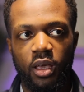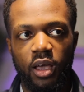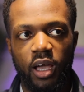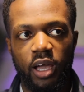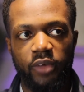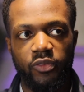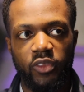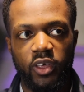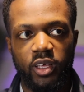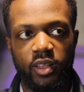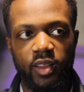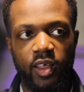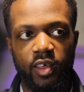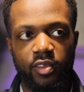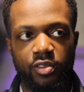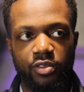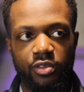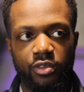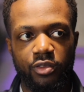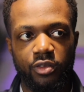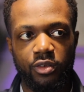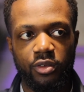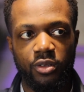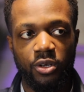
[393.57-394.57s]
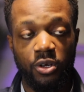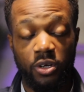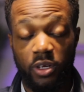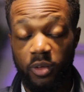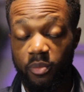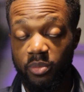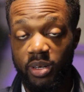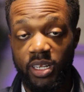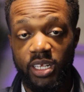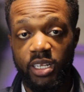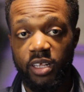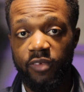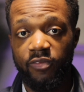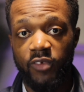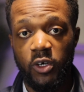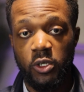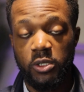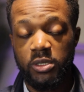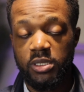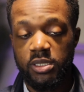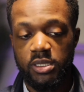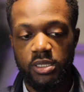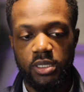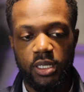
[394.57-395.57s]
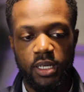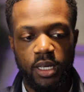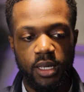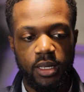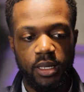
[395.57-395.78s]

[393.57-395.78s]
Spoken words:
I think that's completely false.